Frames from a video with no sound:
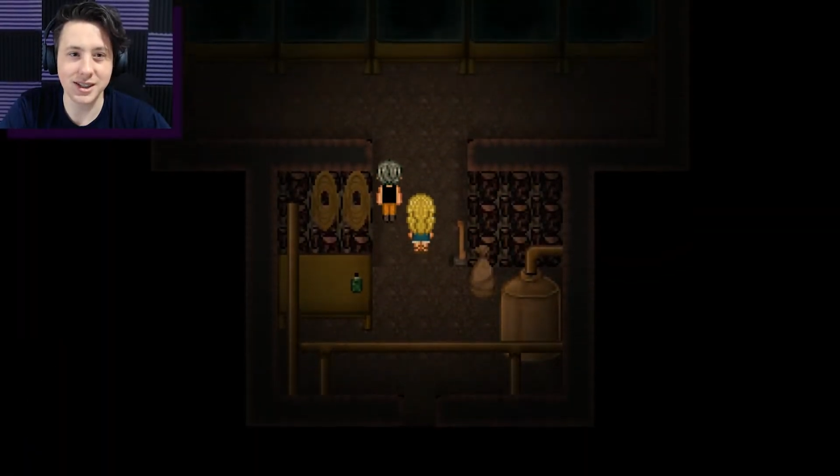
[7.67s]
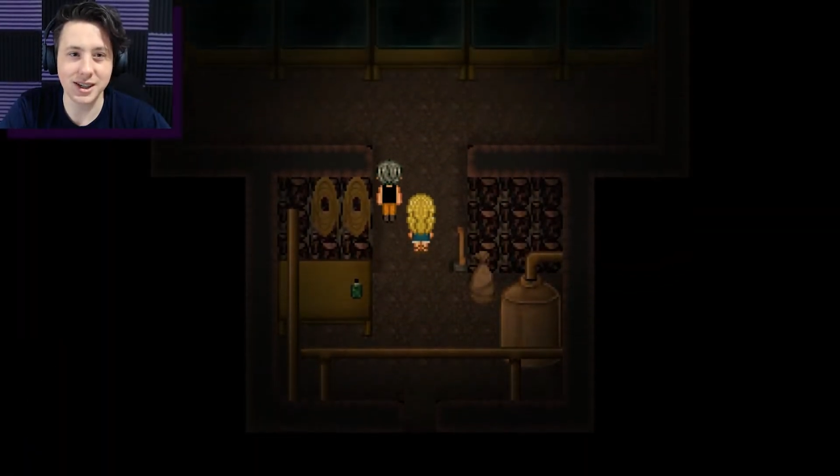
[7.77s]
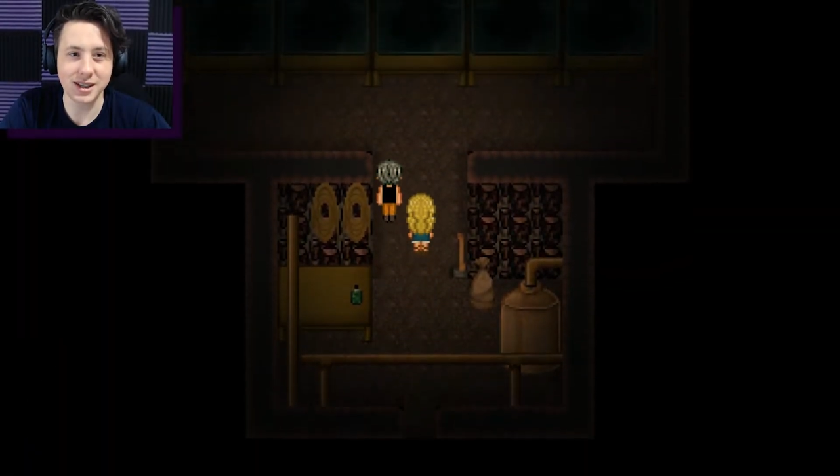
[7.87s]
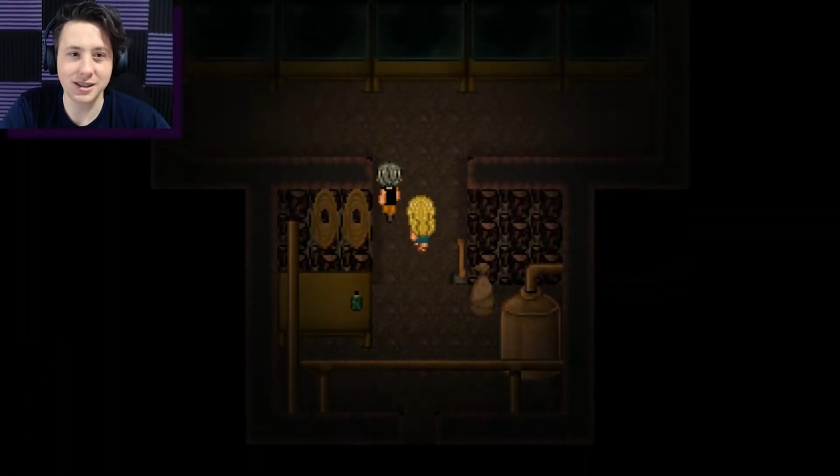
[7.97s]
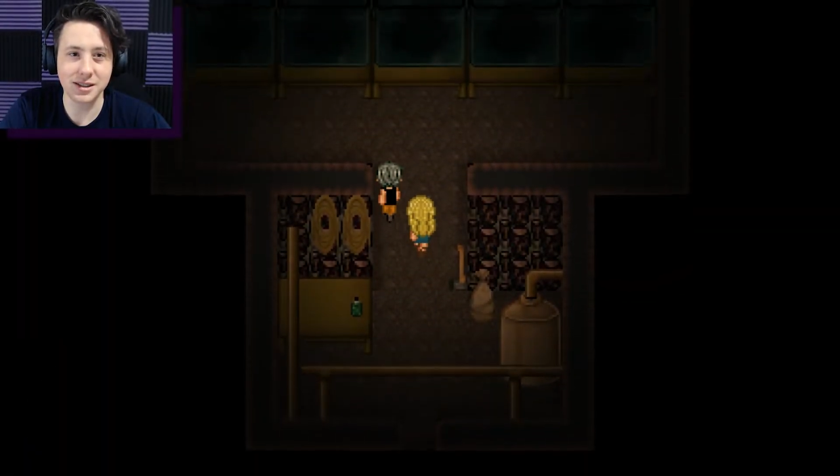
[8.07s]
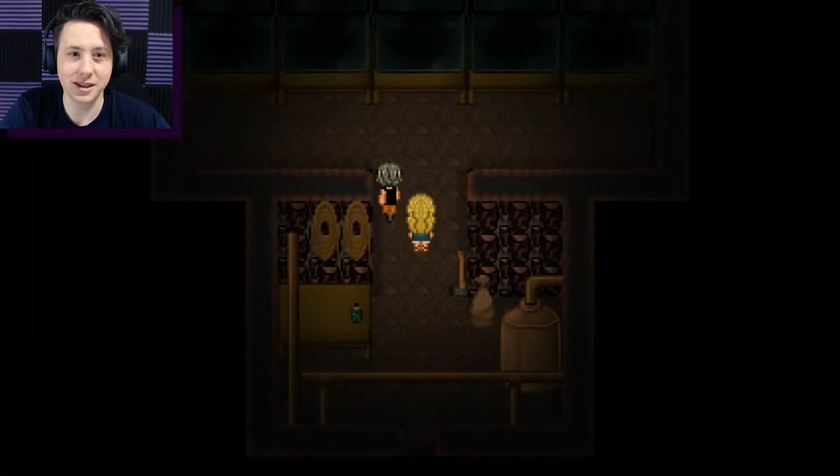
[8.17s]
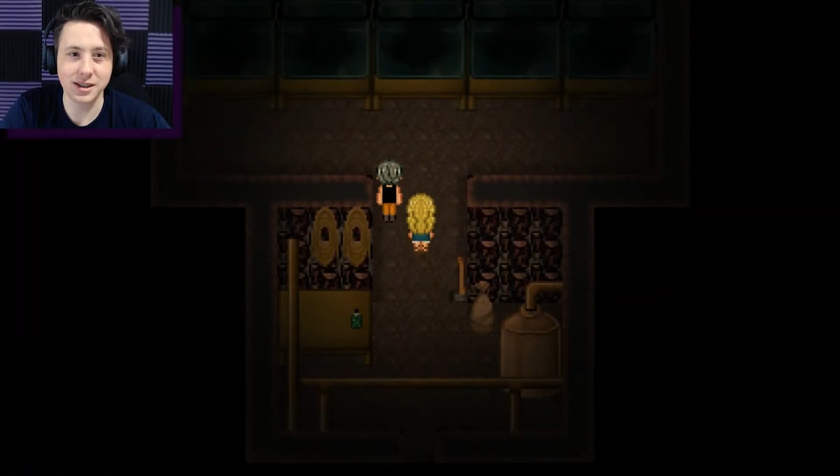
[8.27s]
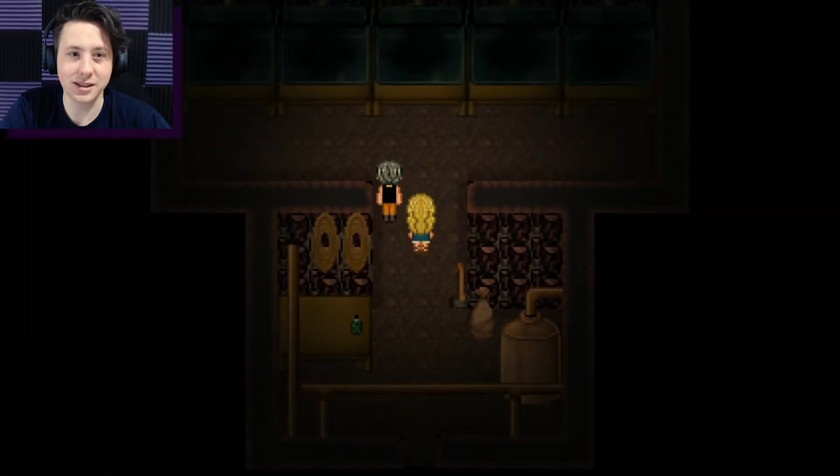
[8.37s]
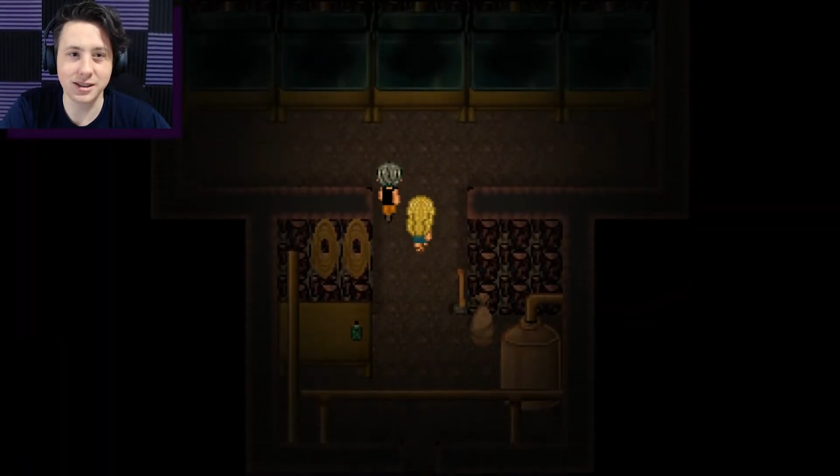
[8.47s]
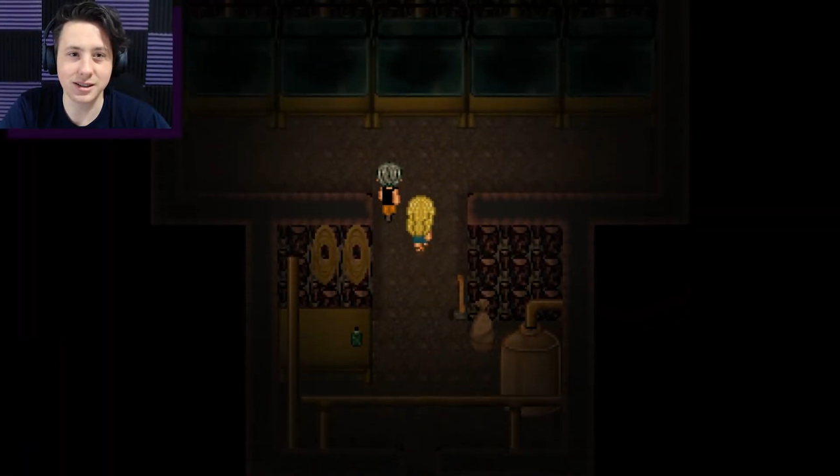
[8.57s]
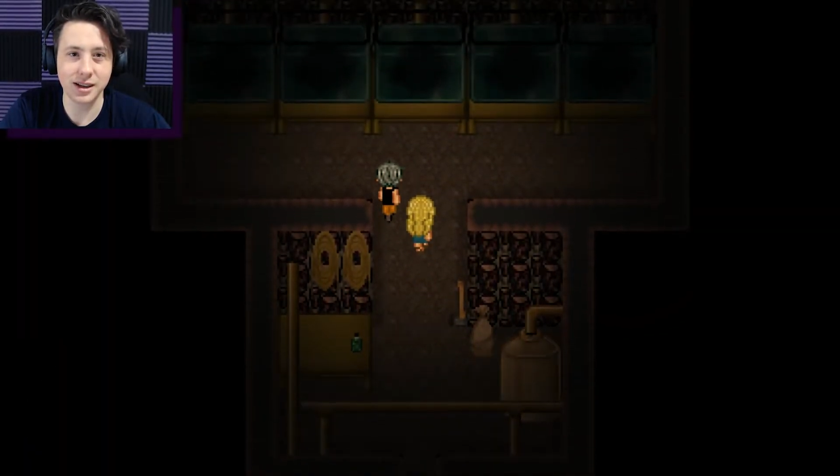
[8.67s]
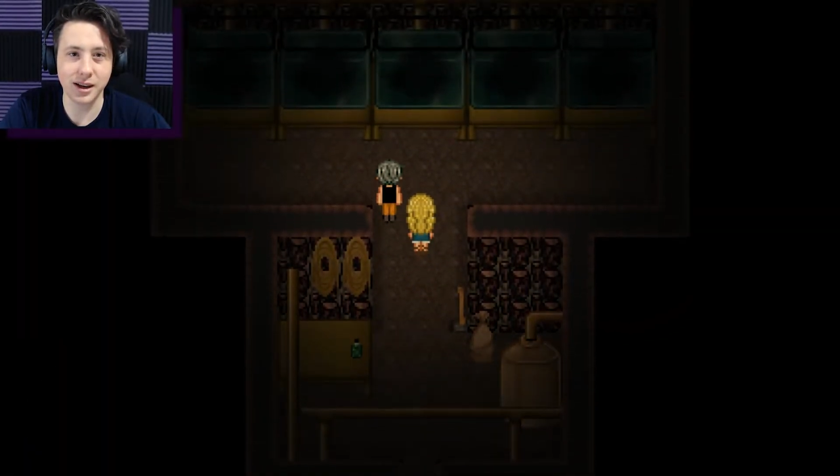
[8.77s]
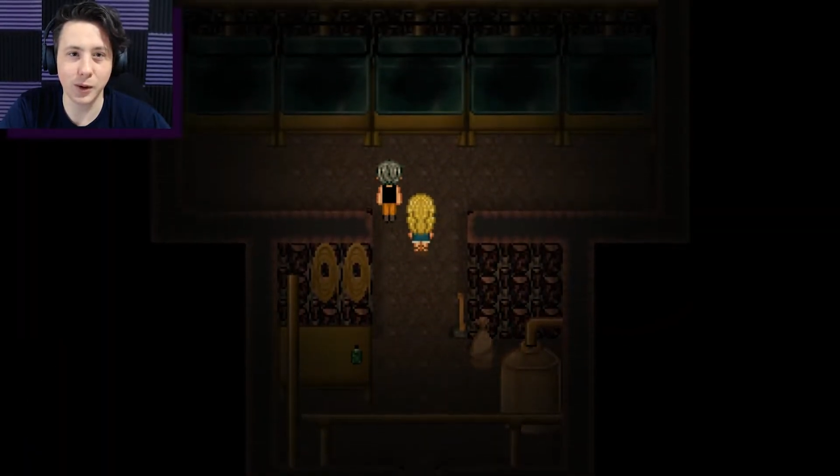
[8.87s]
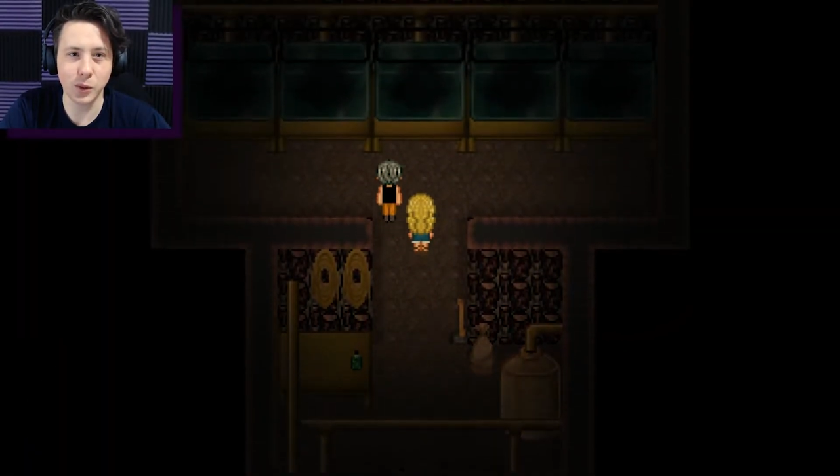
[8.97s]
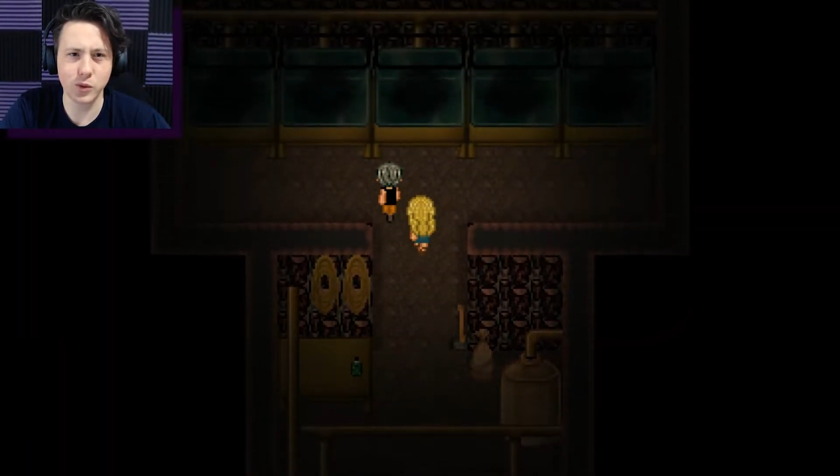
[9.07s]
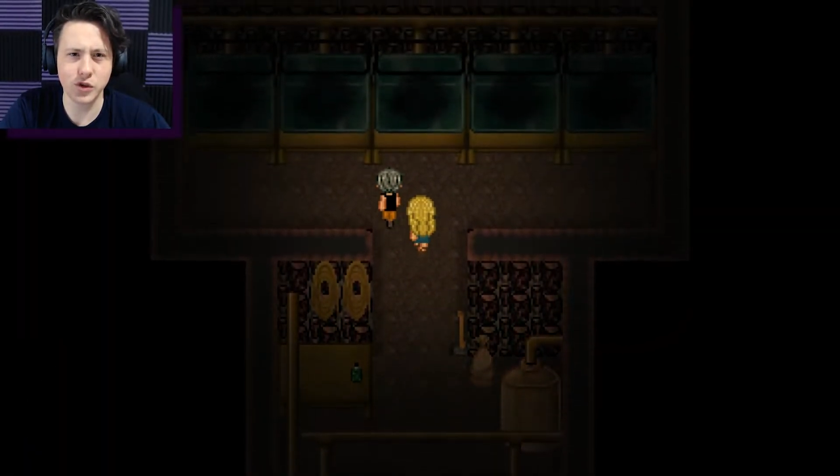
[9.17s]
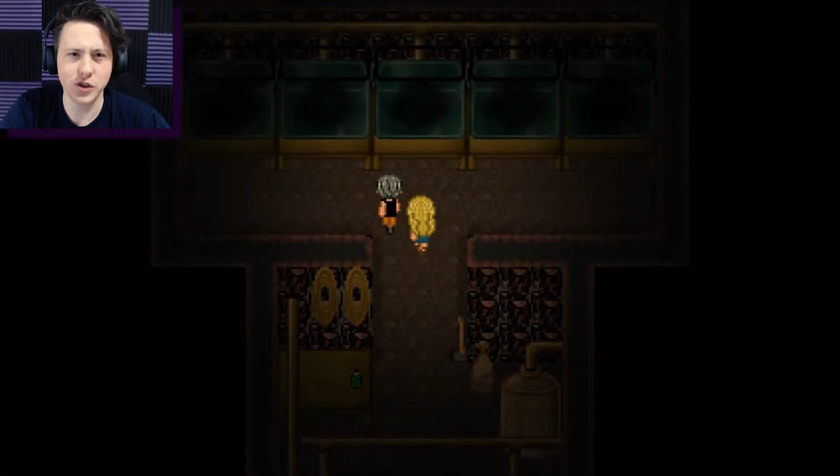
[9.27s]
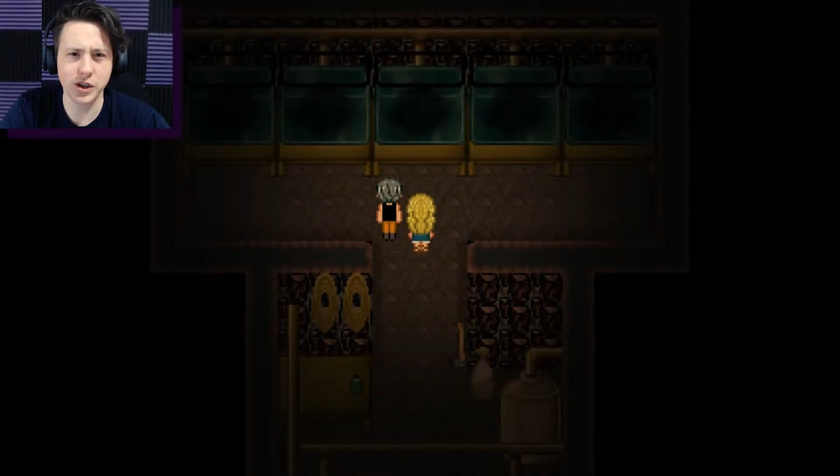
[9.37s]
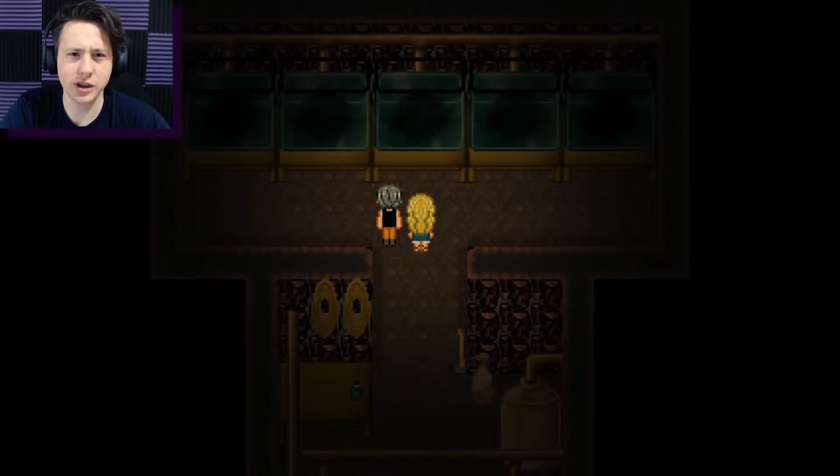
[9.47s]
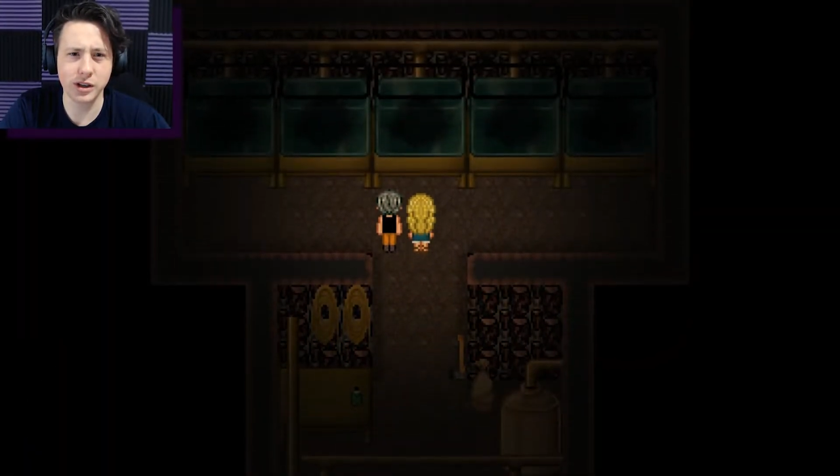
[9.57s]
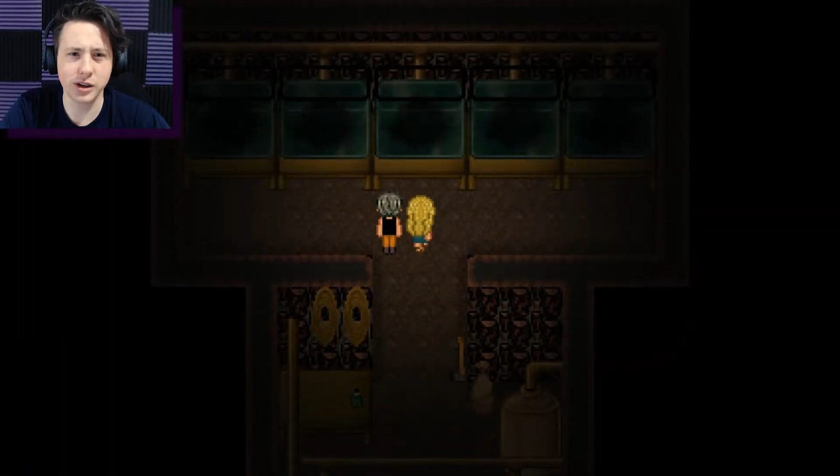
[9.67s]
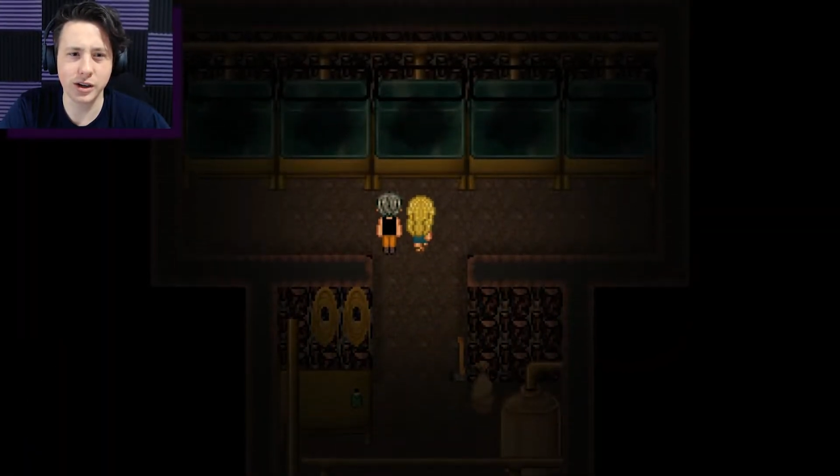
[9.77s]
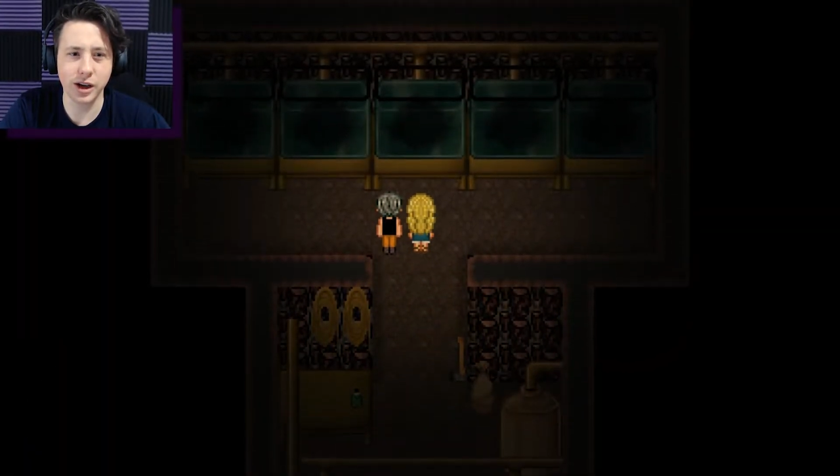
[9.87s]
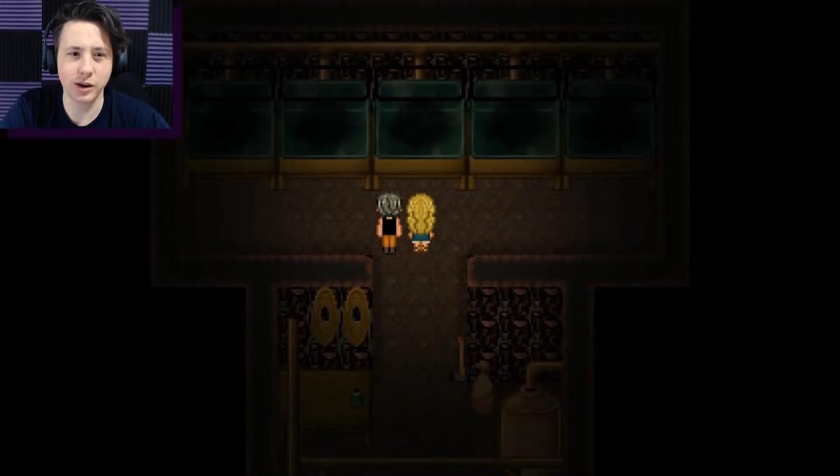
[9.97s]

dun dun oh shit. Okay,